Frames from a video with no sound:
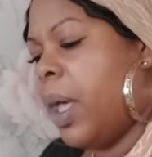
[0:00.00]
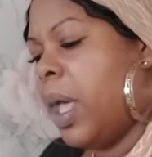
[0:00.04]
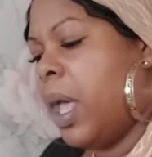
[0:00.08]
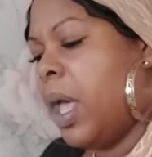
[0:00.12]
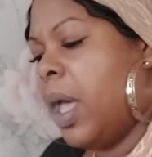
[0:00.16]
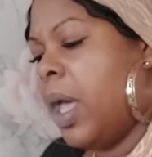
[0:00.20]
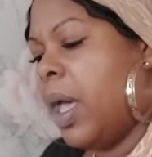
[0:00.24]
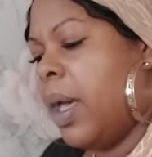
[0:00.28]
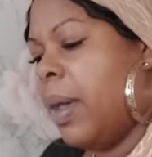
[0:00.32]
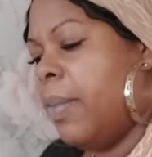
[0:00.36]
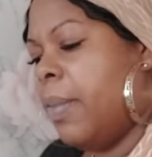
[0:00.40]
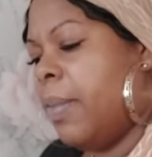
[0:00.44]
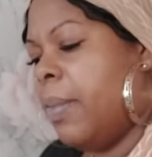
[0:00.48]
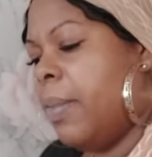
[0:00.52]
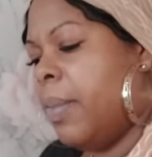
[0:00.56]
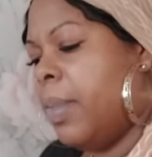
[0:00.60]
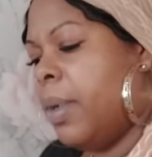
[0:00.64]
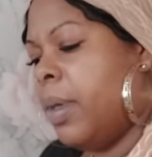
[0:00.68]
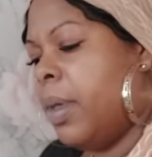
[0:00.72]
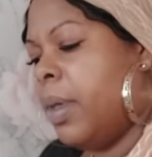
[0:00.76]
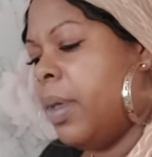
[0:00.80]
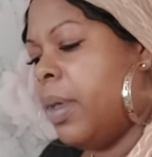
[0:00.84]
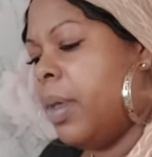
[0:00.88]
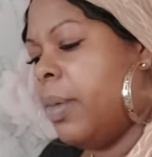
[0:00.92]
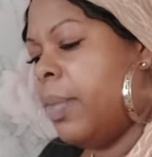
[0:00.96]

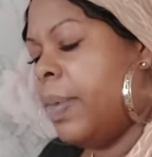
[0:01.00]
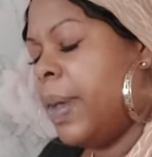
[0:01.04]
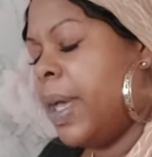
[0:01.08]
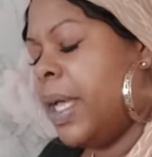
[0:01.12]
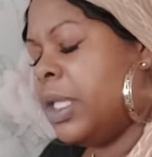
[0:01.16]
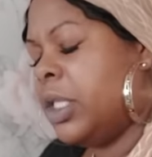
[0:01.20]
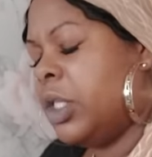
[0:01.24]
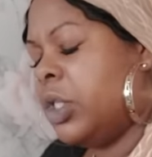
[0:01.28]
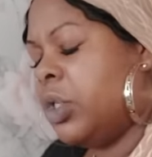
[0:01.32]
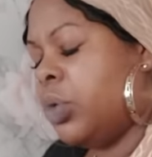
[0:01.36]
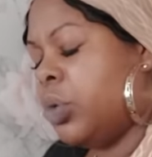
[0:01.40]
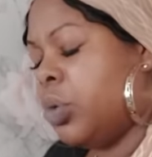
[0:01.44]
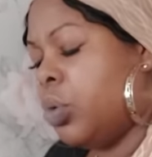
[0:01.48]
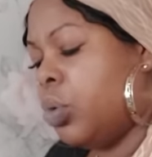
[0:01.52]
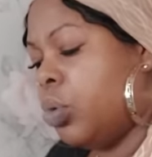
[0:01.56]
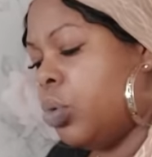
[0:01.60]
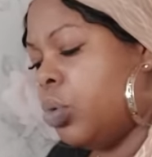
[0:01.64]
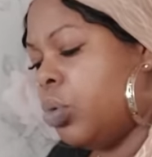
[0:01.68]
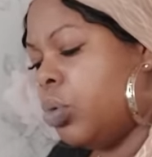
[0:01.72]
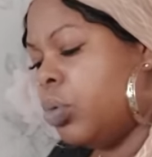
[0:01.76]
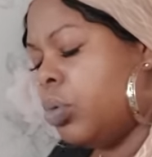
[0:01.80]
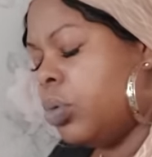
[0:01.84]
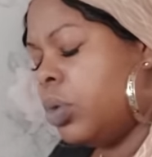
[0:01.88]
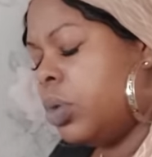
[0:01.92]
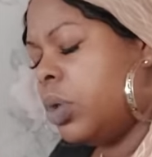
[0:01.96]

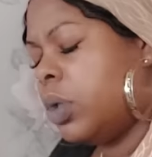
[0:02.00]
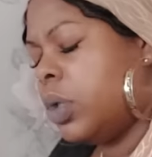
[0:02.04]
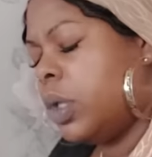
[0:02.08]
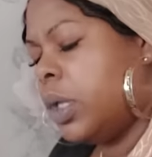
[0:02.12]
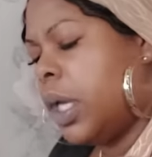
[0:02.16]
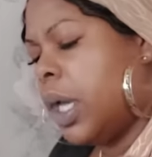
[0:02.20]
Pentacles.